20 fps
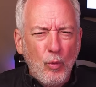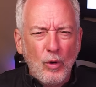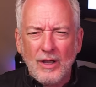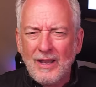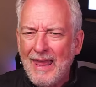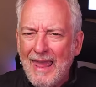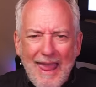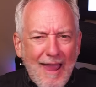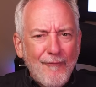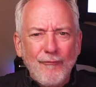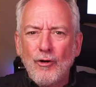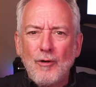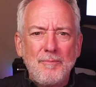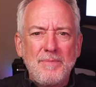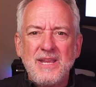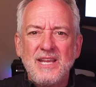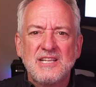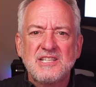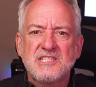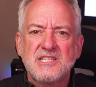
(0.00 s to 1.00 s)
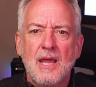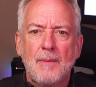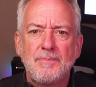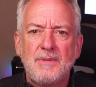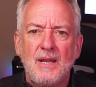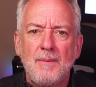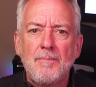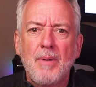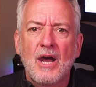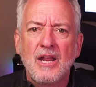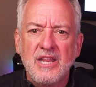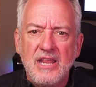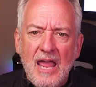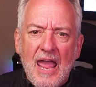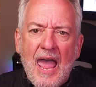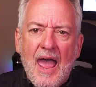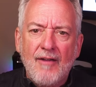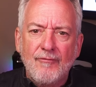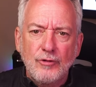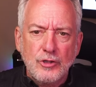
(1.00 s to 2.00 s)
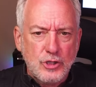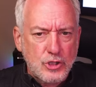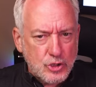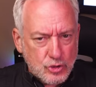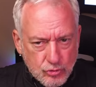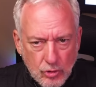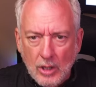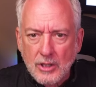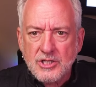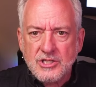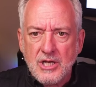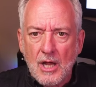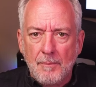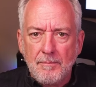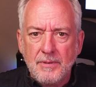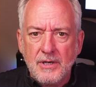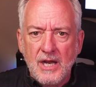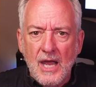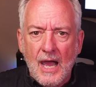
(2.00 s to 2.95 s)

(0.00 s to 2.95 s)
will ever be accepted by the average trucked-up